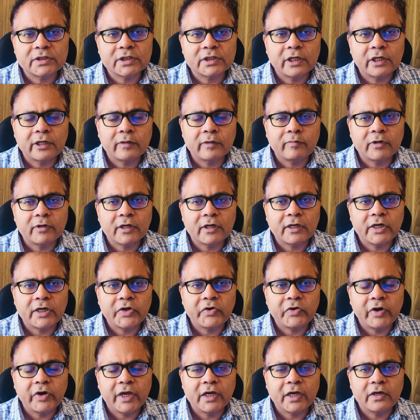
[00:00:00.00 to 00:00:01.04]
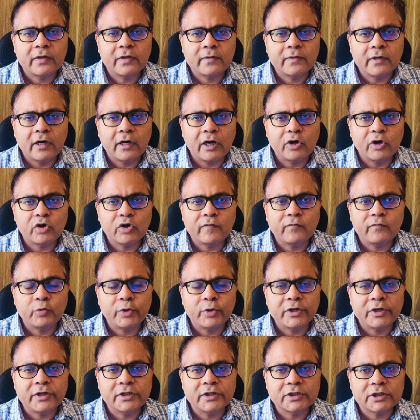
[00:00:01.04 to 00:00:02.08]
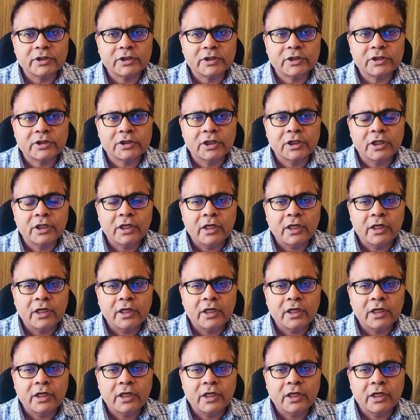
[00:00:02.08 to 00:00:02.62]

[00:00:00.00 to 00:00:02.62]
are typically trained in the art of doing research,